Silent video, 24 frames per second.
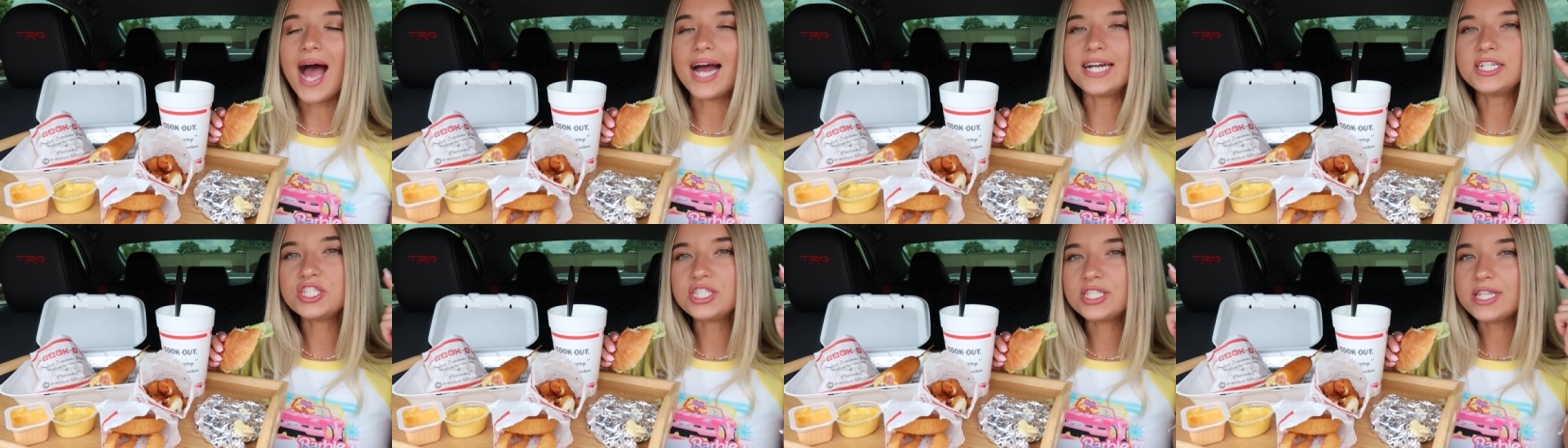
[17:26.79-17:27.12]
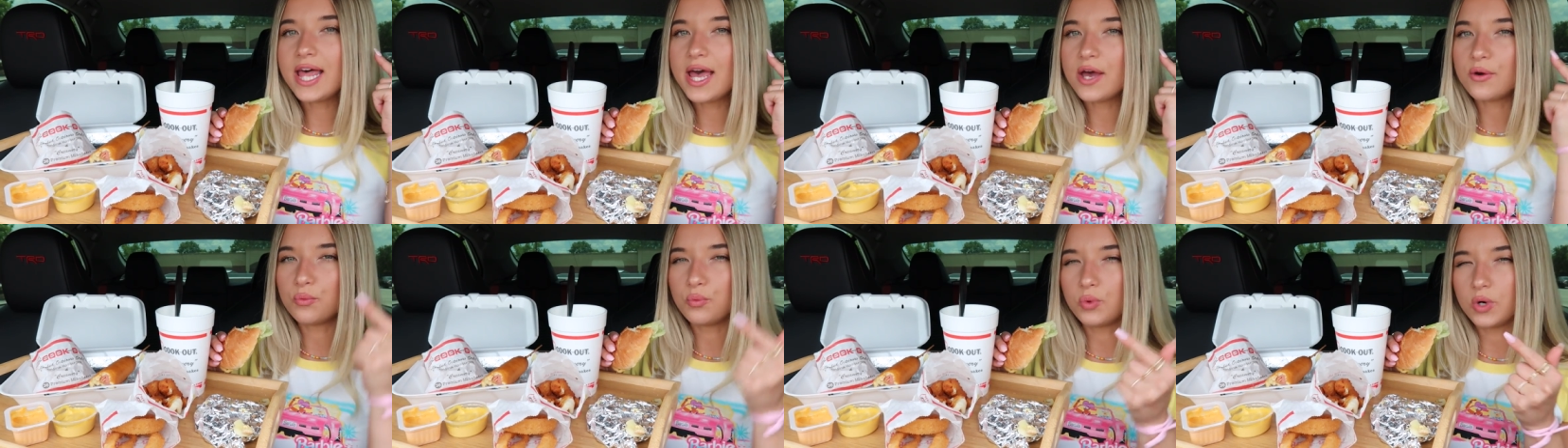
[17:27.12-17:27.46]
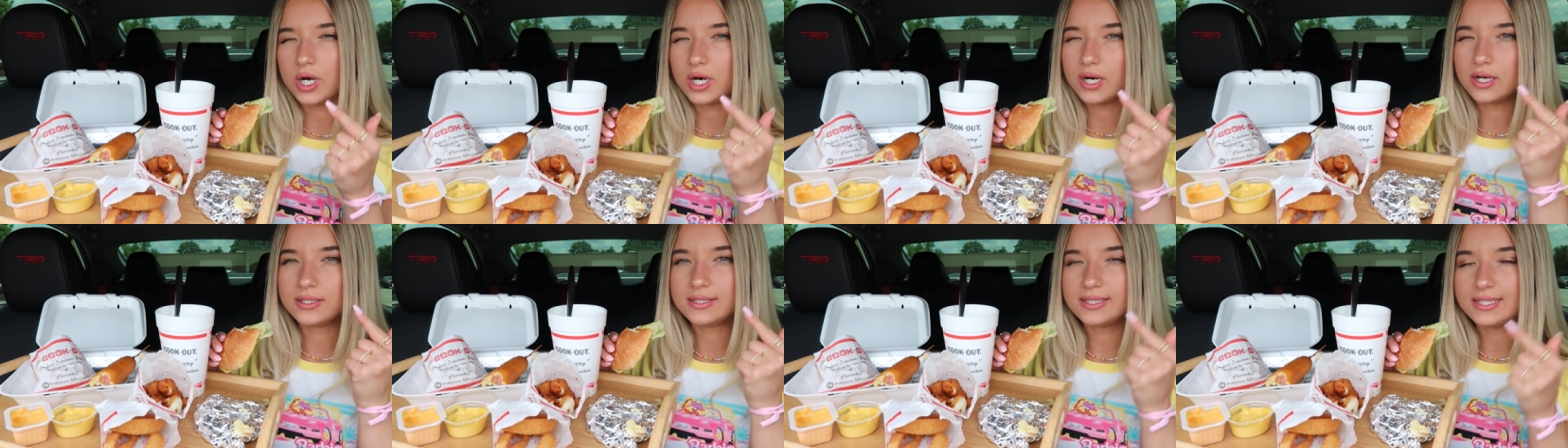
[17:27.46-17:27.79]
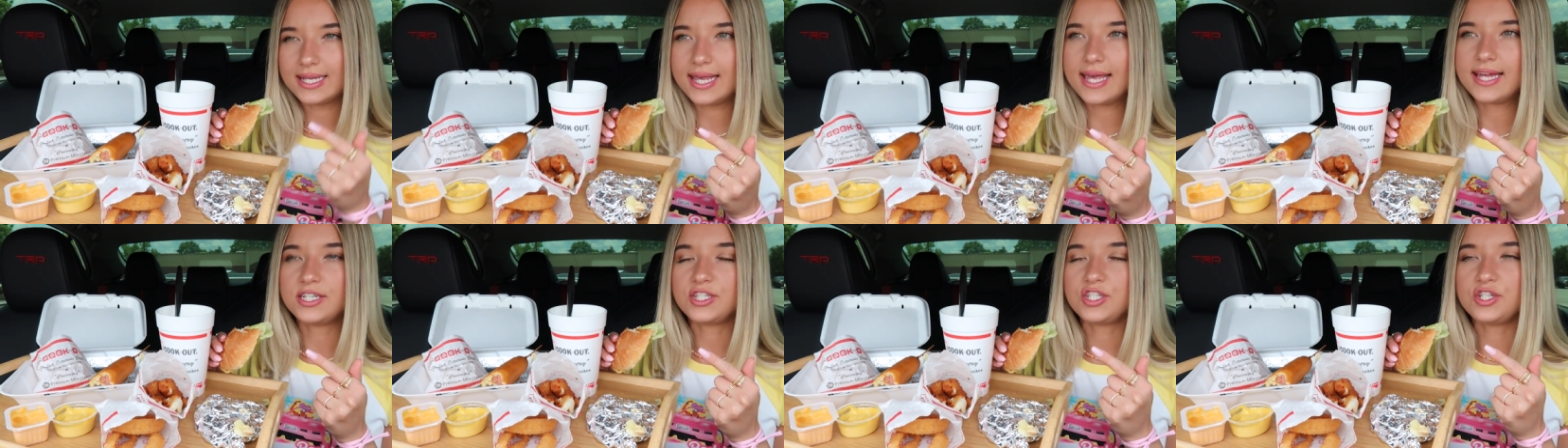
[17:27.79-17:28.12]
I just let words
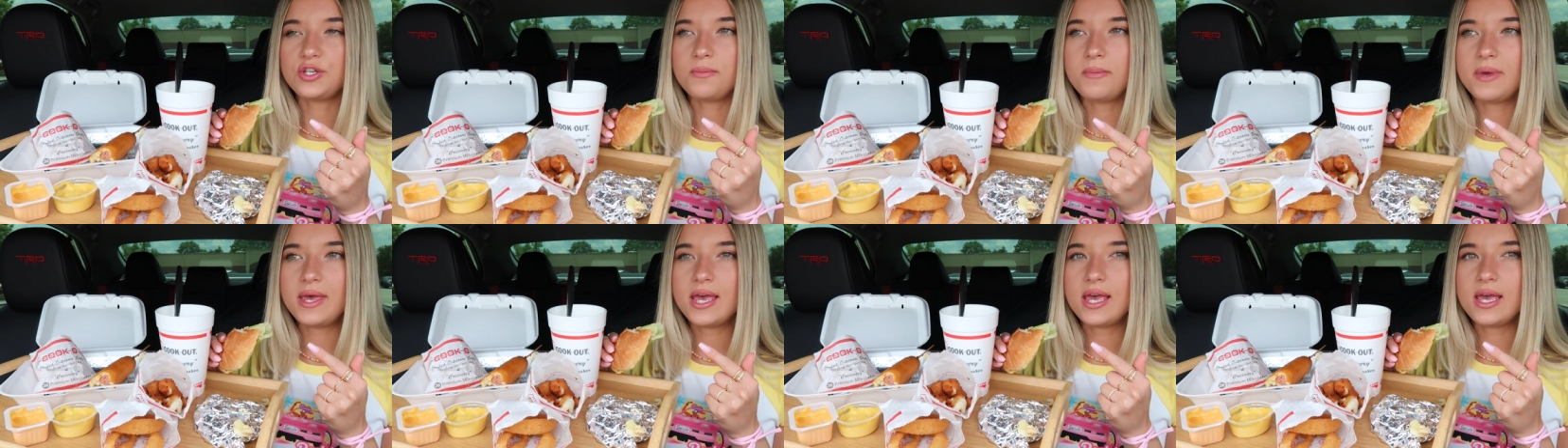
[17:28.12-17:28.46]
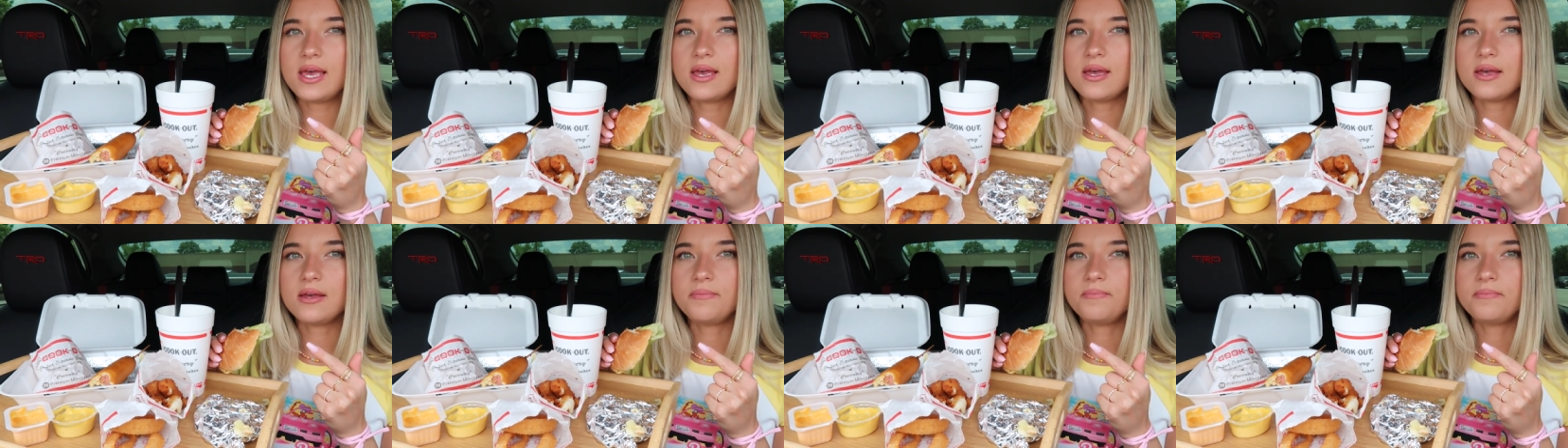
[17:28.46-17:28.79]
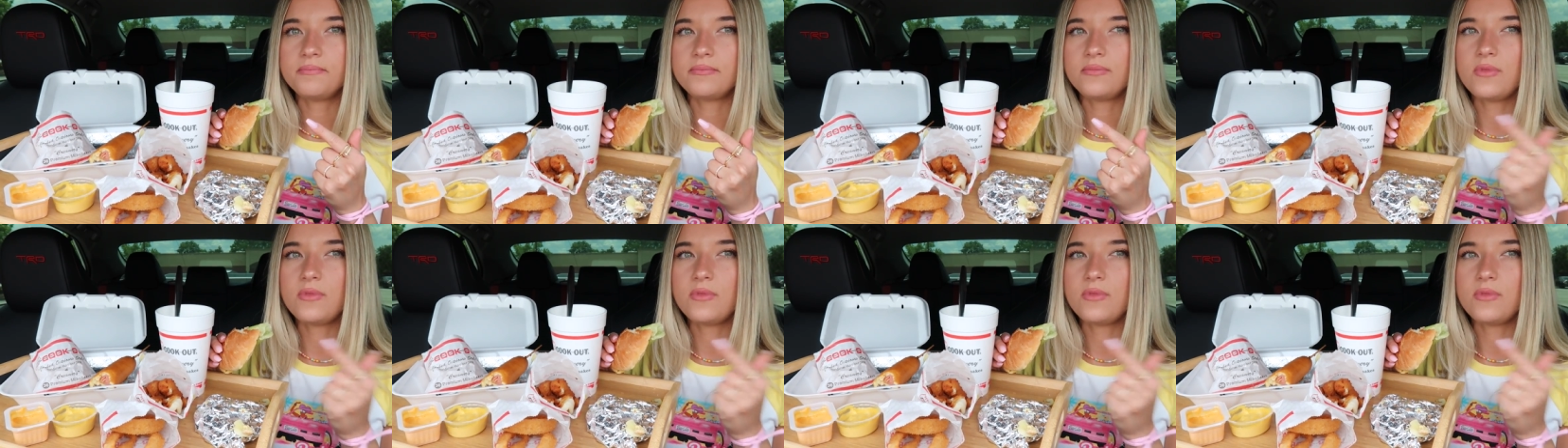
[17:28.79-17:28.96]
get to me.